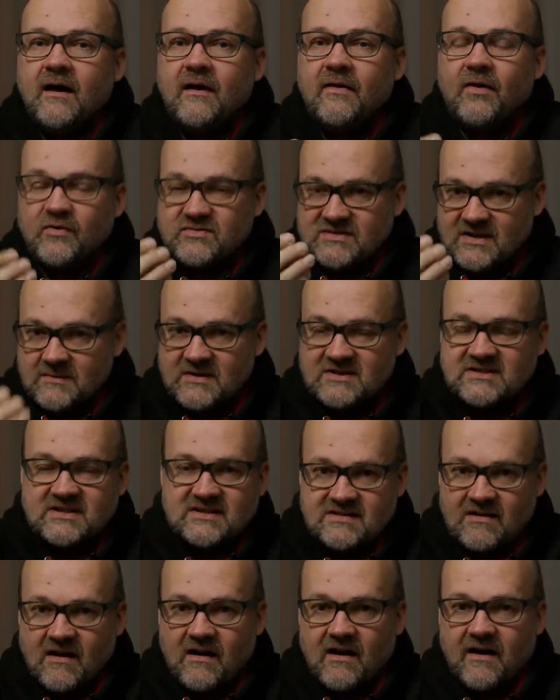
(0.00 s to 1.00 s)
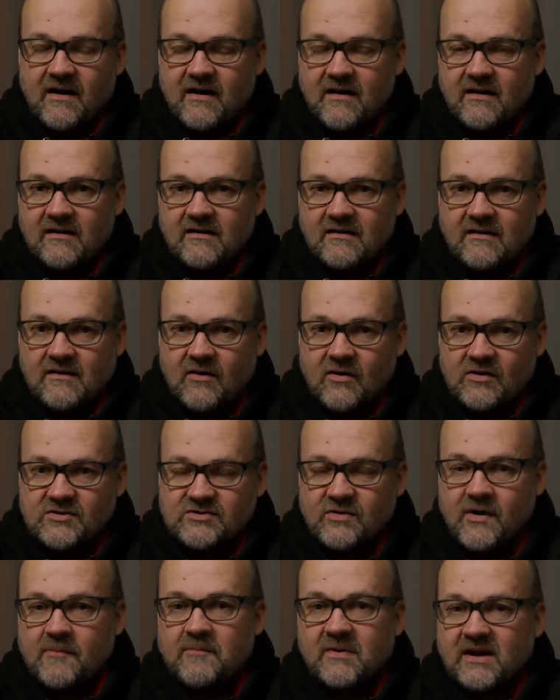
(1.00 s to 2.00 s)
those images are
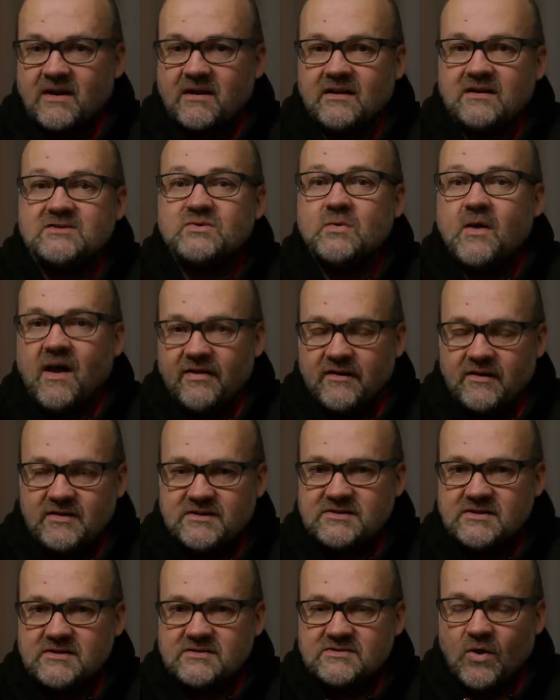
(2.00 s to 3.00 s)
also appealing to others.